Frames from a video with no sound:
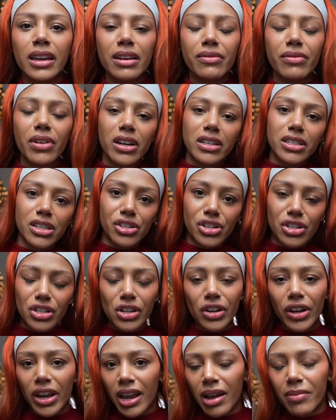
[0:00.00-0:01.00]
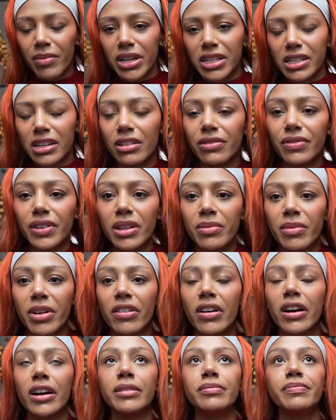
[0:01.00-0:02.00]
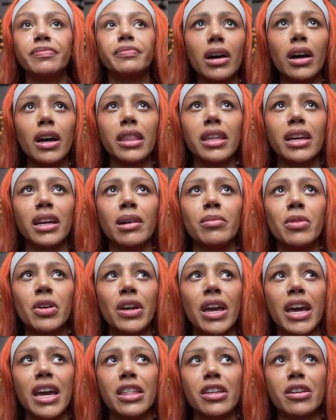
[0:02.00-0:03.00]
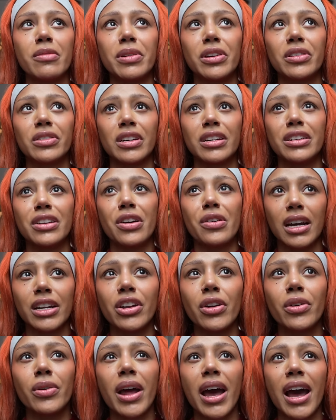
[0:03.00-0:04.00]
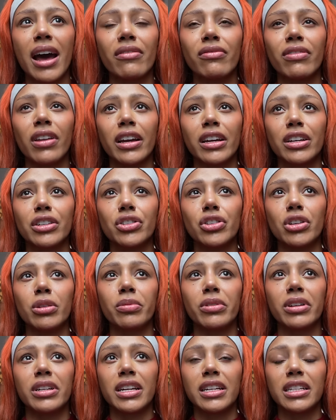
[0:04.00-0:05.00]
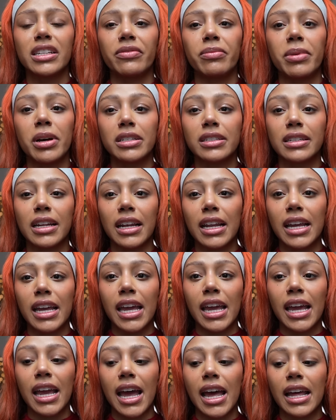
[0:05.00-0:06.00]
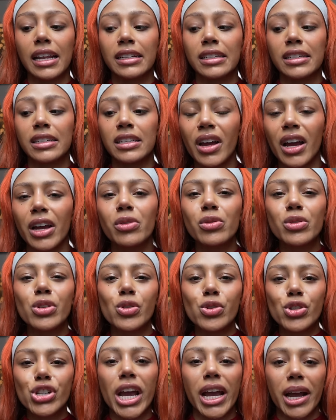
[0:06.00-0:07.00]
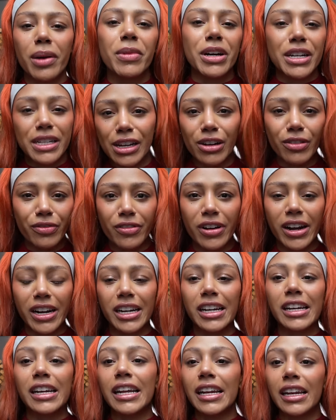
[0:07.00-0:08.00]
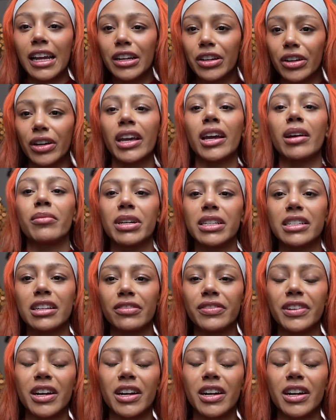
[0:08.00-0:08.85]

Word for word: versus just looking at myself in the mirror. I think I'm okay though because I know I don't have like a super addictive personality and I also check myself regularly like looking at myself